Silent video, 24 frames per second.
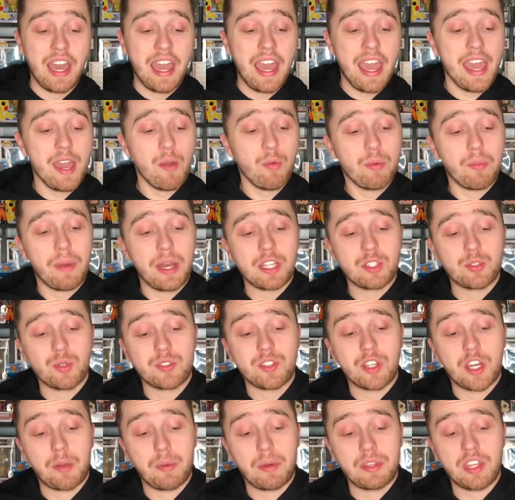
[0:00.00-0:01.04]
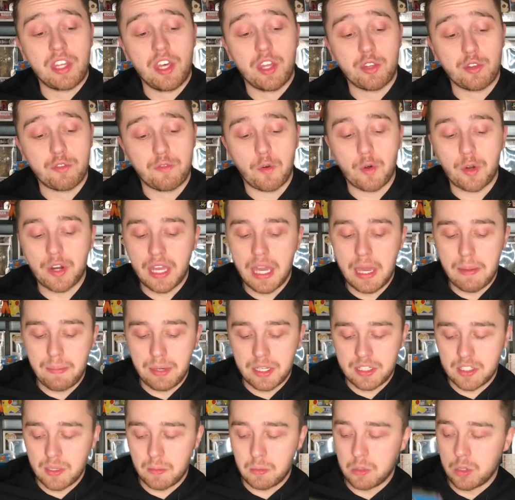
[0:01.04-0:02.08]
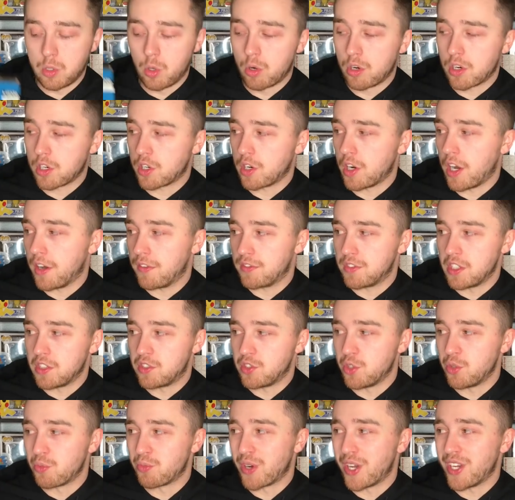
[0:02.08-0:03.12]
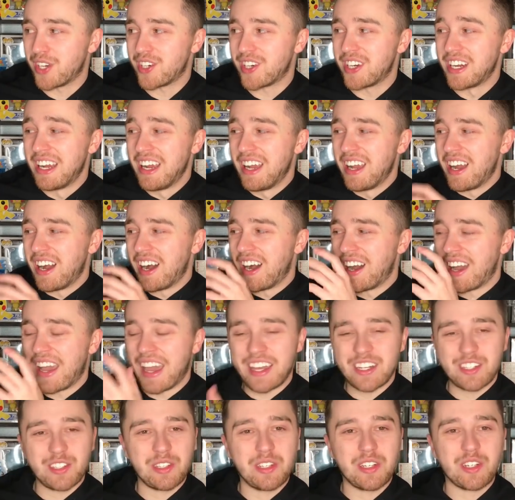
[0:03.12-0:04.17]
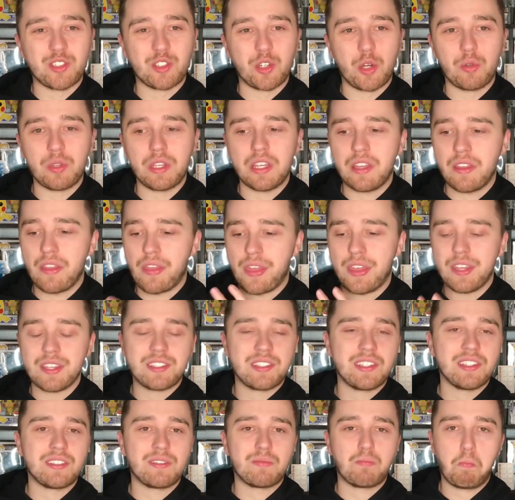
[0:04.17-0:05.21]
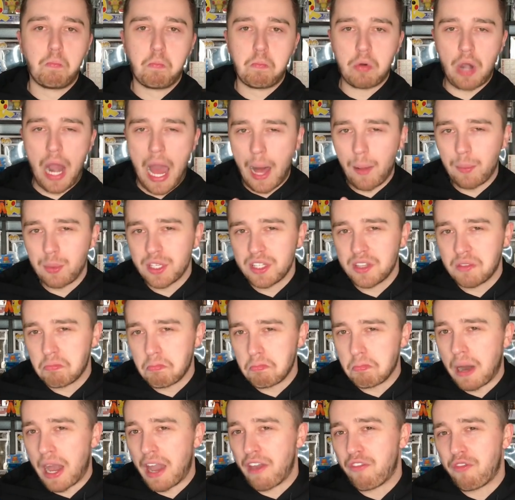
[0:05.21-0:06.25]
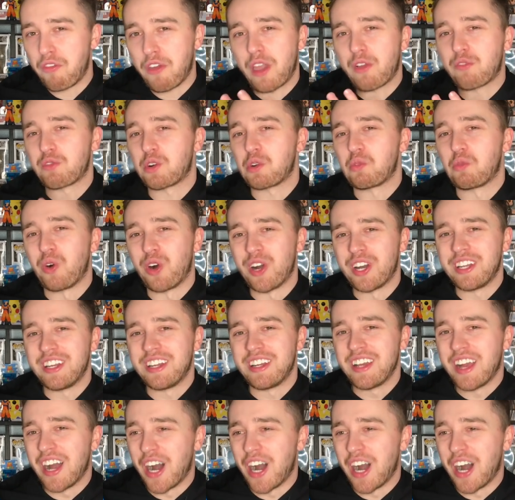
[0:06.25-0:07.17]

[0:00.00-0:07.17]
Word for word: And we might as well talk about the other 4K I picked up, Lara Croft, the Tomb Raider, Angelina Jolie. This is probably my favorite one.